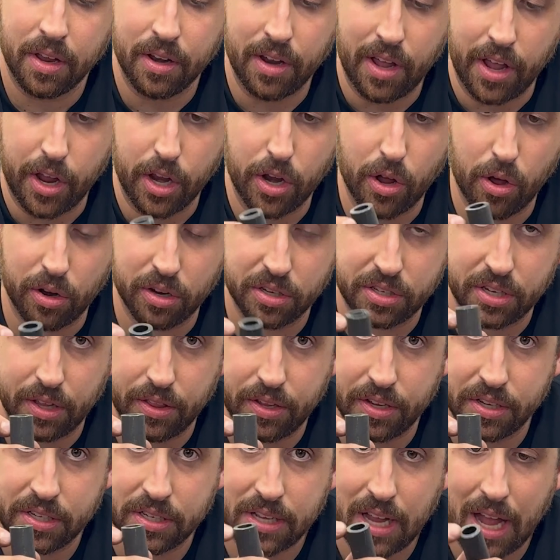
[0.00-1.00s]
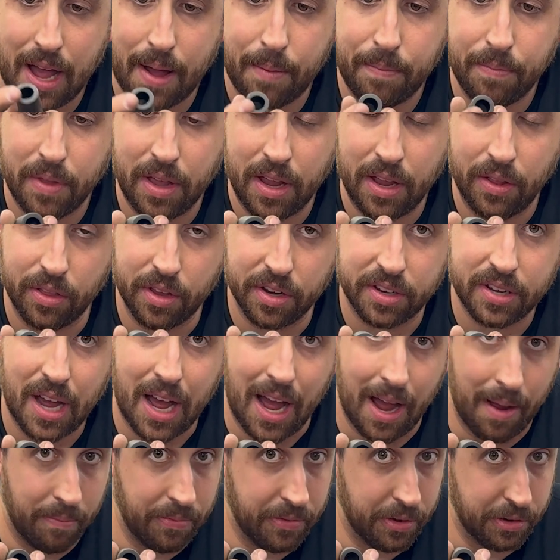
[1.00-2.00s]
Now you notice on this stop, in the
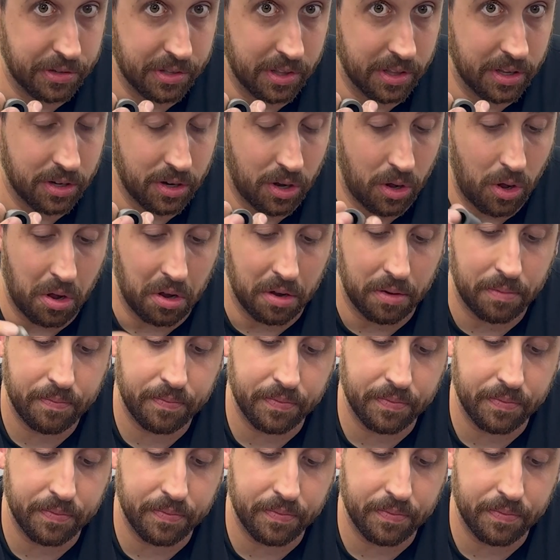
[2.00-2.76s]
top, there's a little hole.